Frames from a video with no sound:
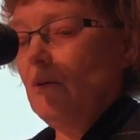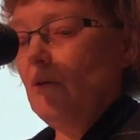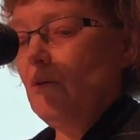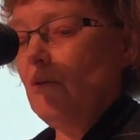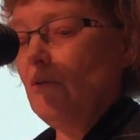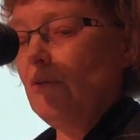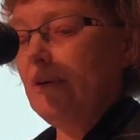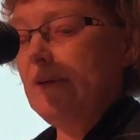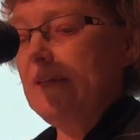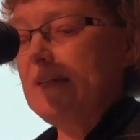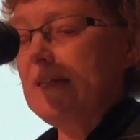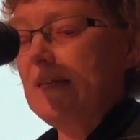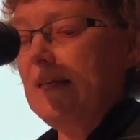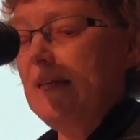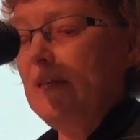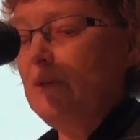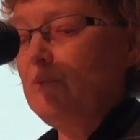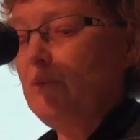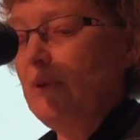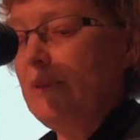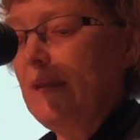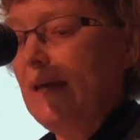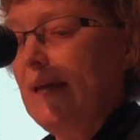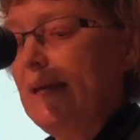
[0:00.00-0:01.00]
or
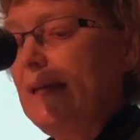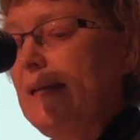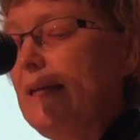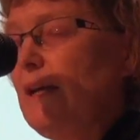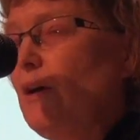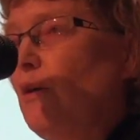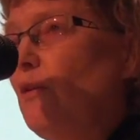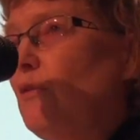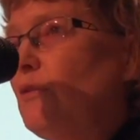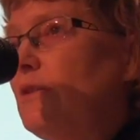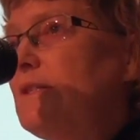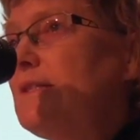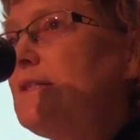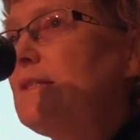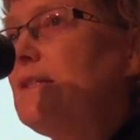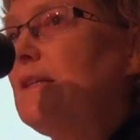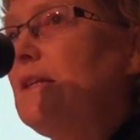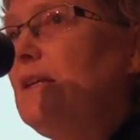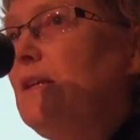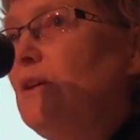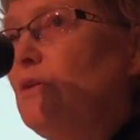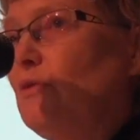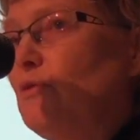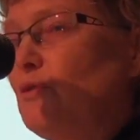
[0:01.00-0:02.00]
indeed with any
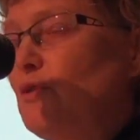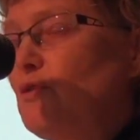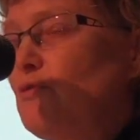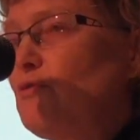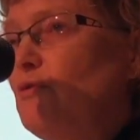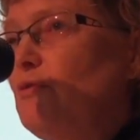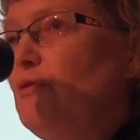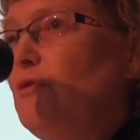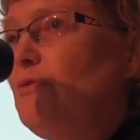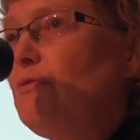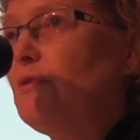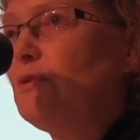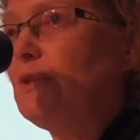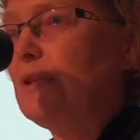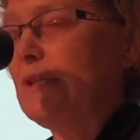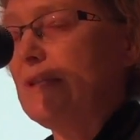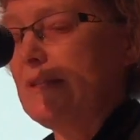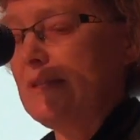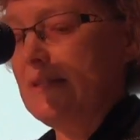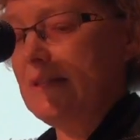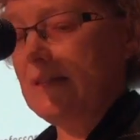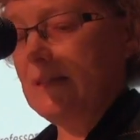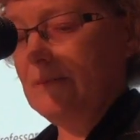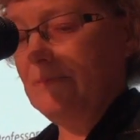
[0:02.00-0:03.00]
honesty or
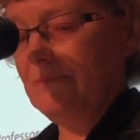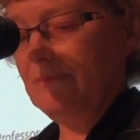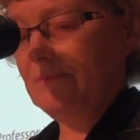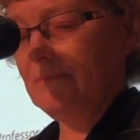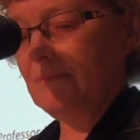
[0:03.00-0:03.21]
truthfulness?